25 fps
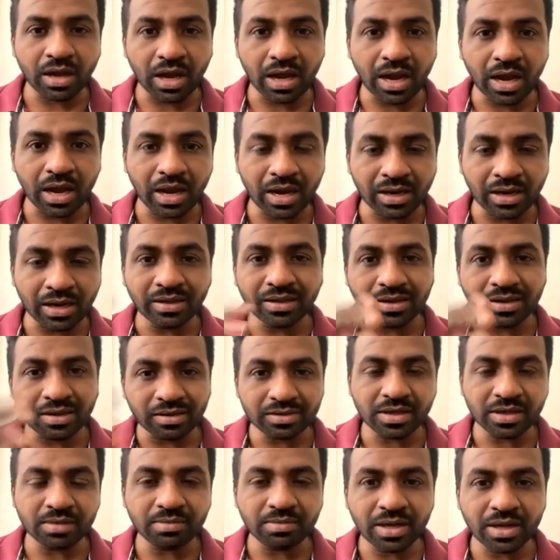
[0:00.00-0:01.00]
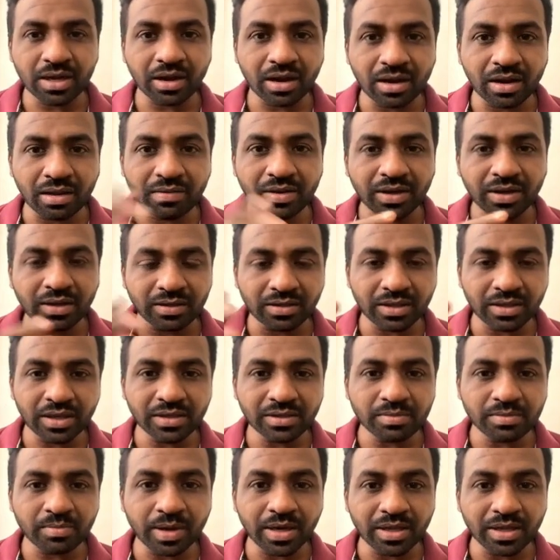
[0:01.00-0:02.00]
another some irrelevant
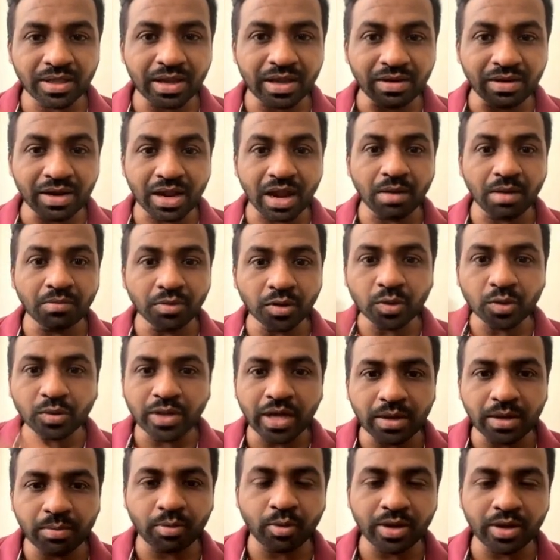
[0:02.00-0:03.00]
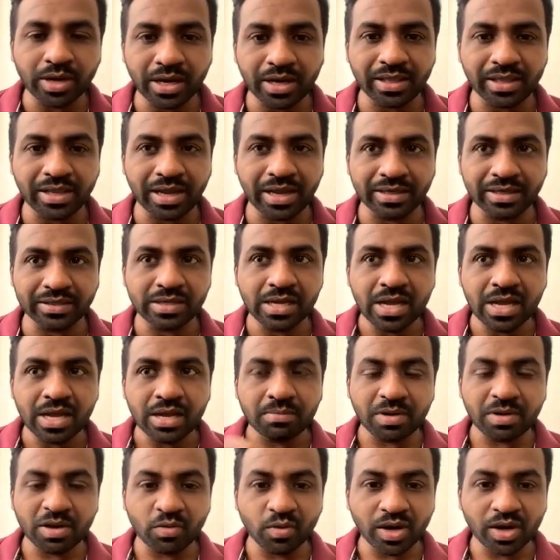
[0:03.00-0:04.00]
things, but they will come to that point at the end.
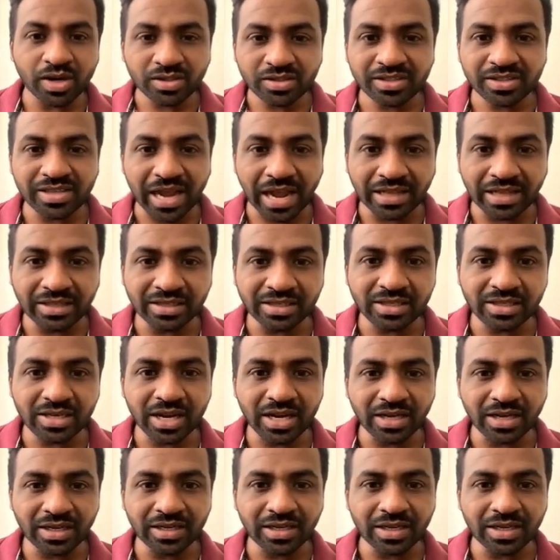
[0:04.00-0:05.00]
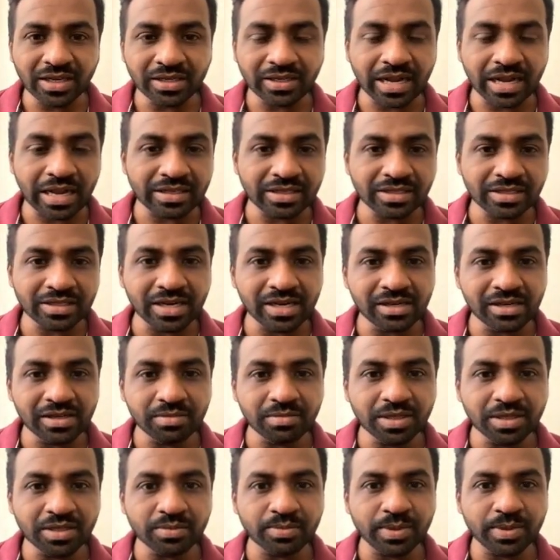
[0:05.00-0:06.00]
But what is tangentiality? Tangentiality
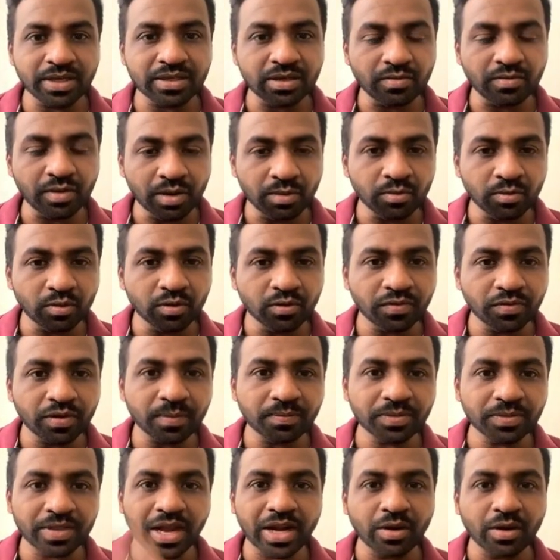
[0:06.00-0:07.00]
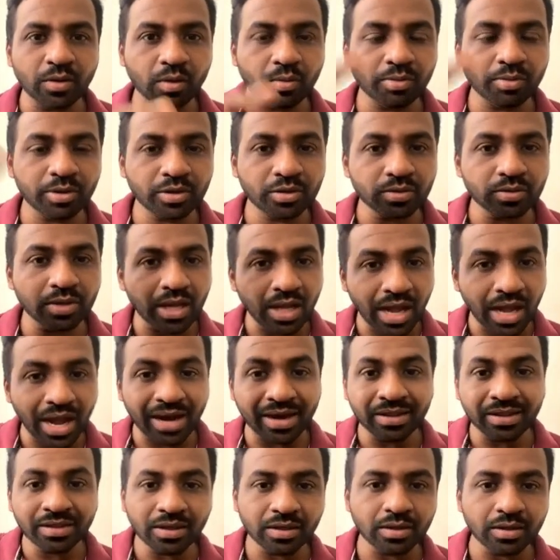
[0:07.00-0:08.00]
means patient will move from that topic to the
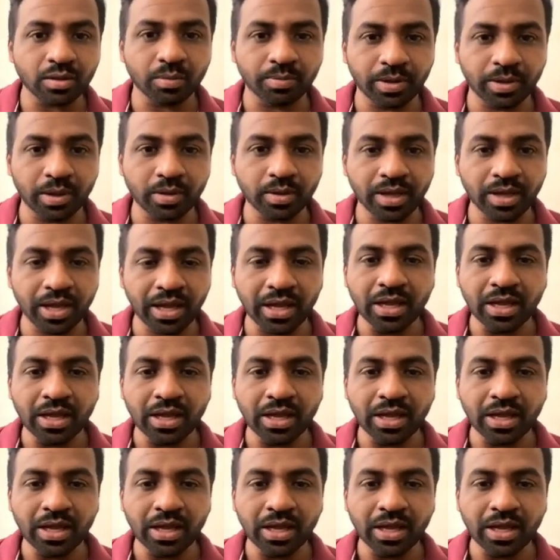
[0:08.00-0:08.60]
another topic. Okay,